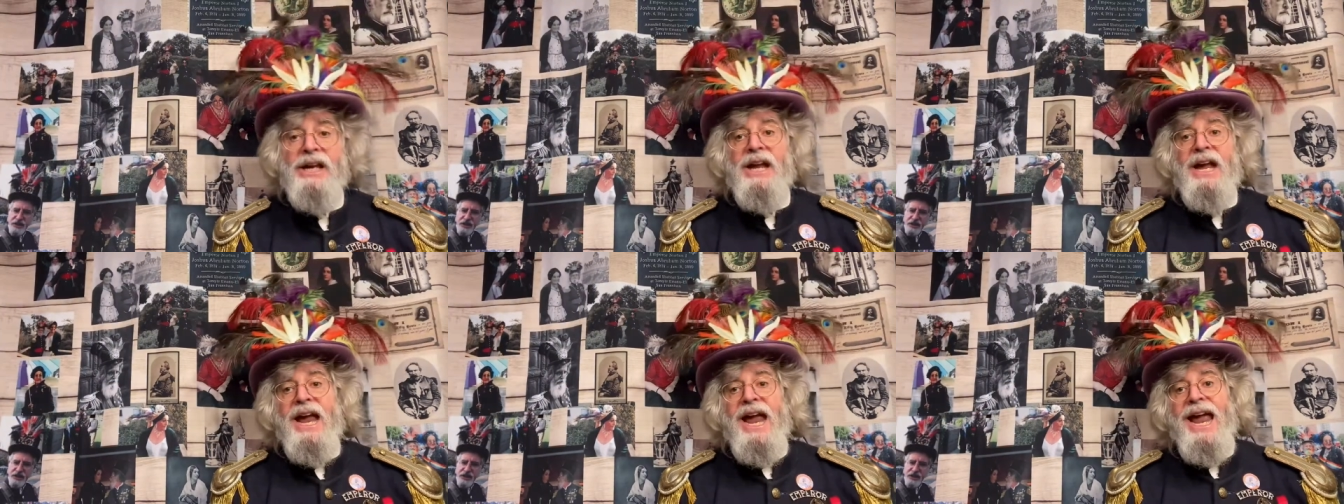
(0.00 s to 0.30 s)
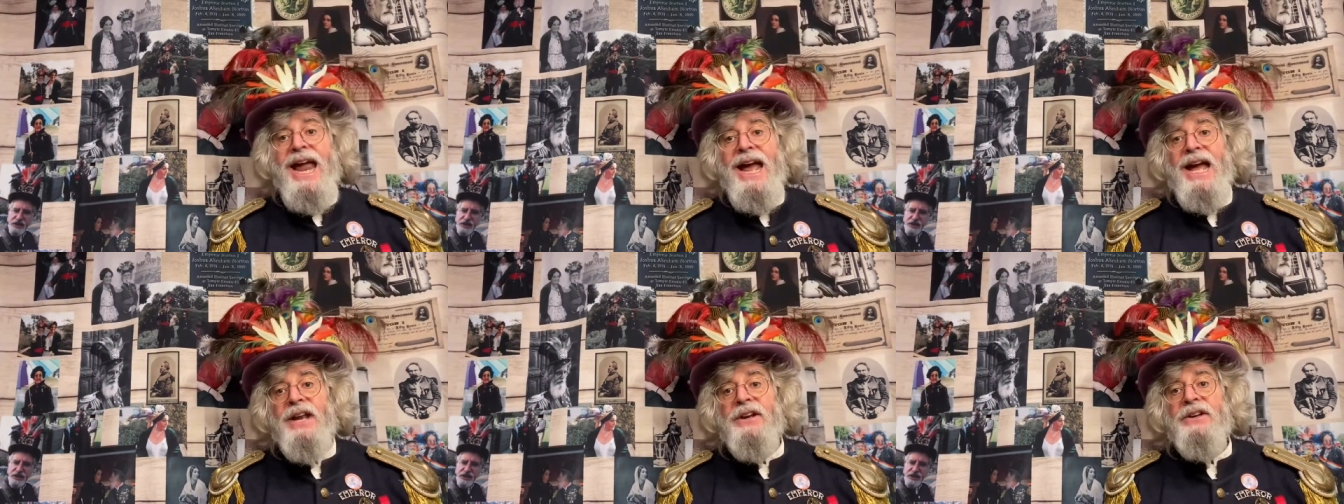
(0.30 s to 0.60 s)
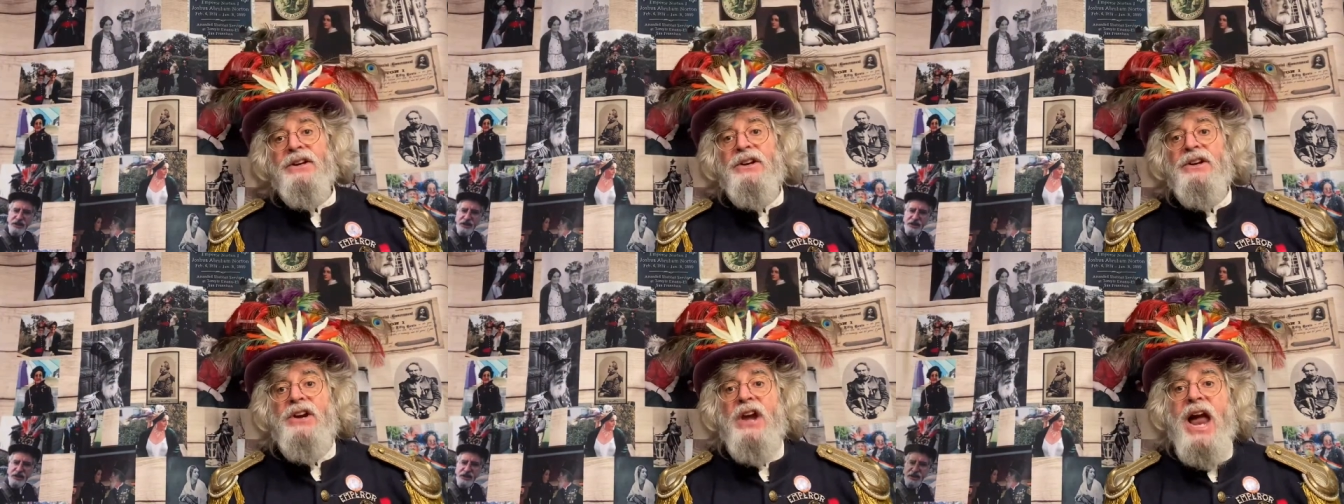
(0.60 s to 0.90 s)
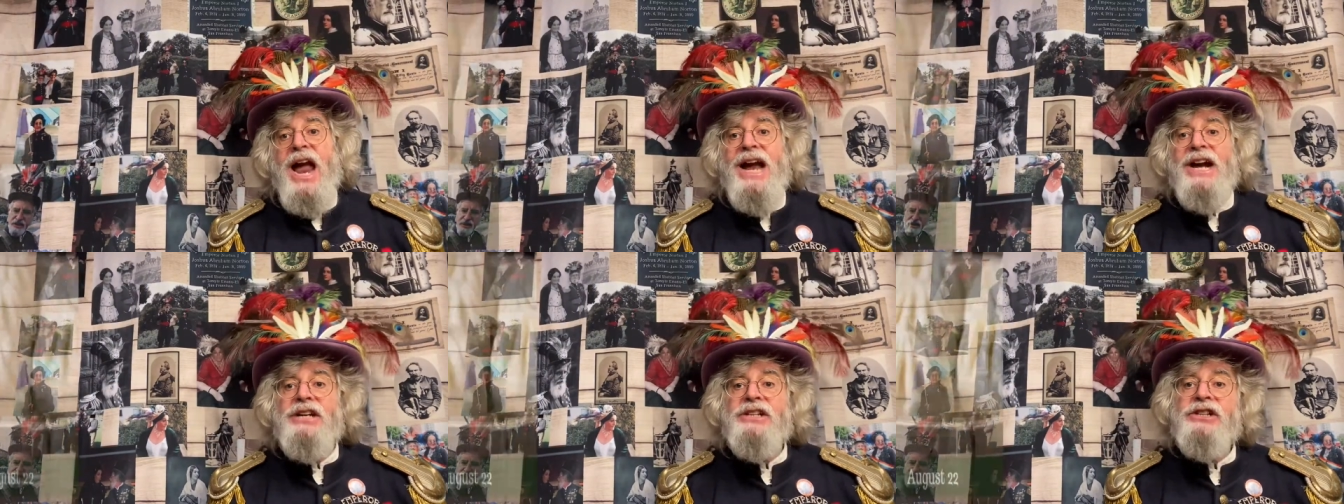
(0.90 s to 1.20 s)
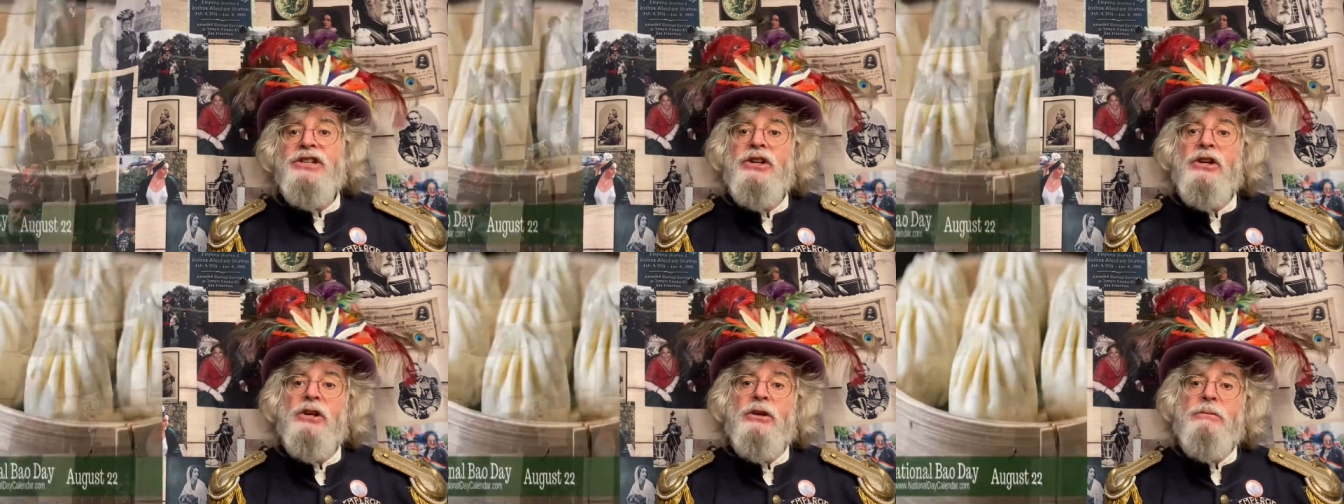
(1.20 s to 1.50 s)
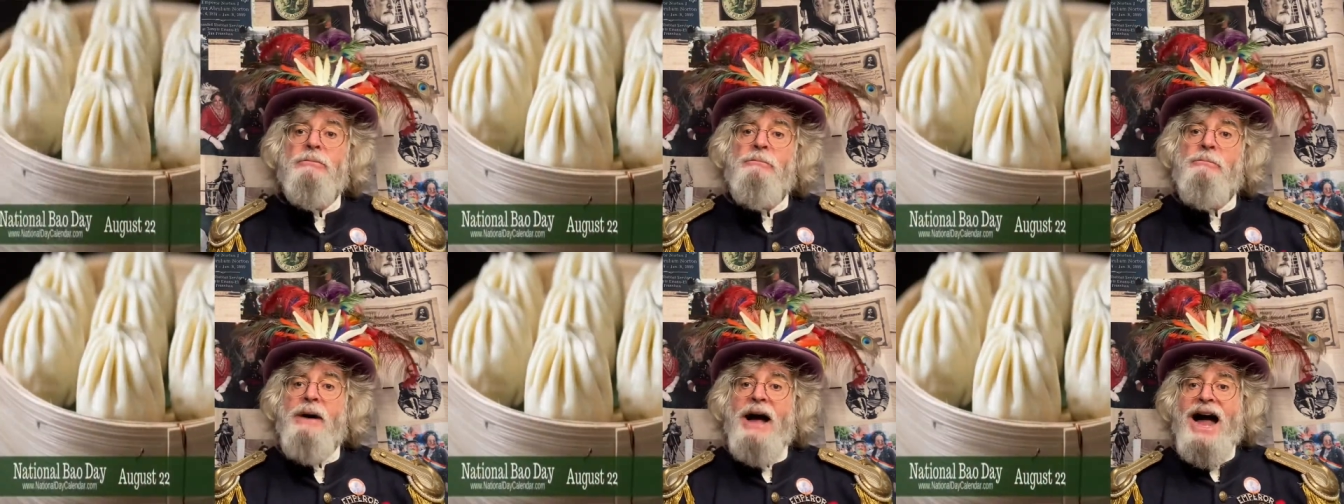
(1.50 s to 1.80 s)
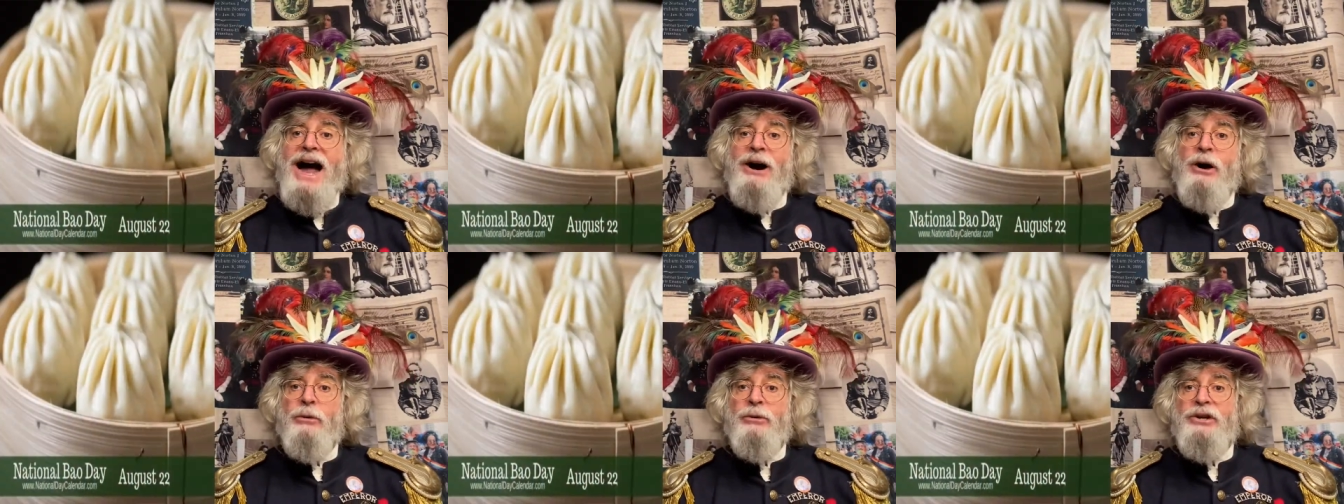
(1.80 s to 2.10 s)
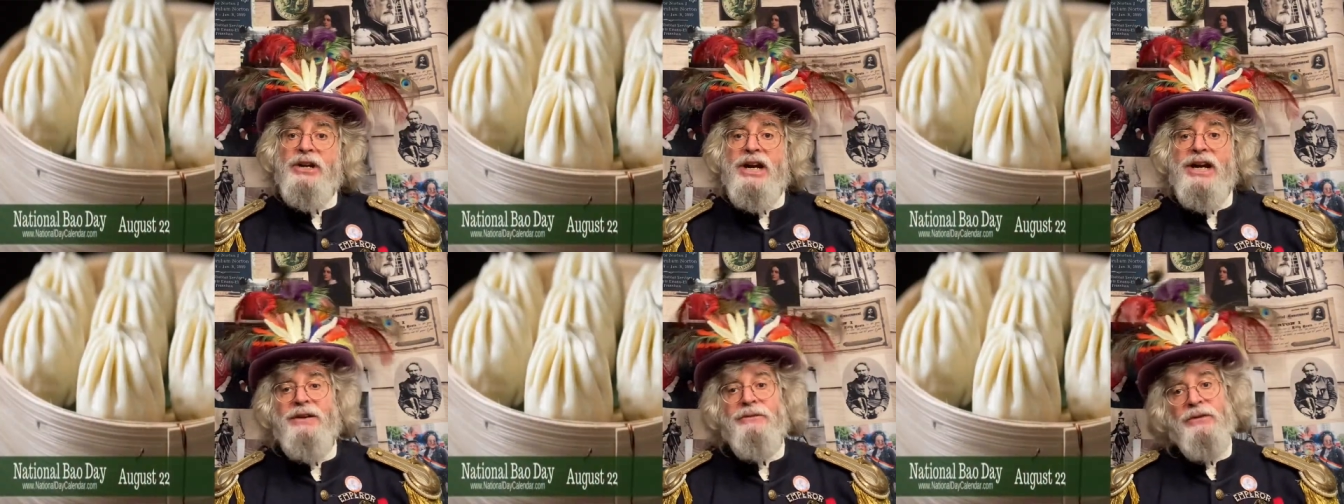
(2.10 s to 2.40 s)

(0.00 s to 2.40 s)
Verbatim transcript: And National Bao Day,